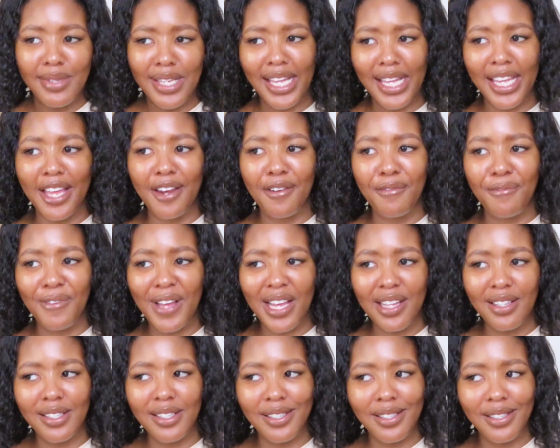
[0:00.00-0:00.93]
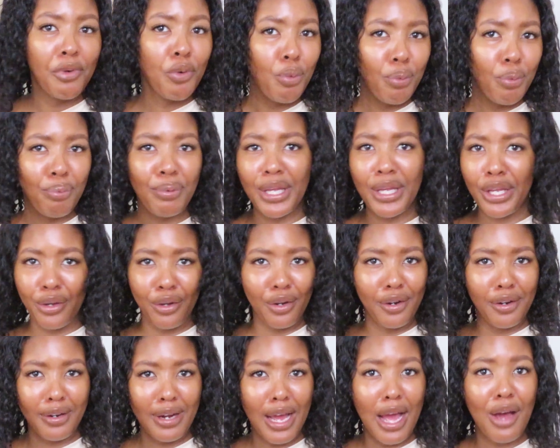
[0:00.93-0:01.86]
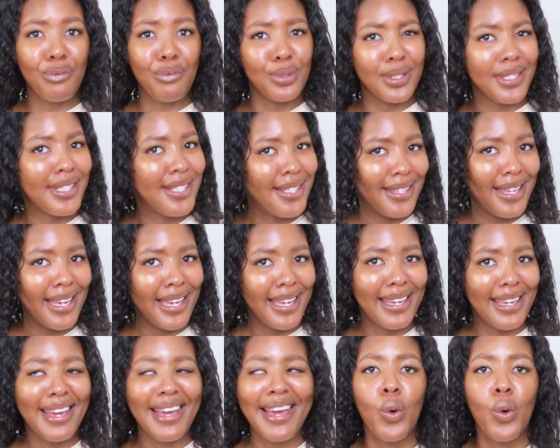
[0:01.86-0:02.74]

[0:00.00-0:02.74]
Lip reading: Like, it felt weird, I would say.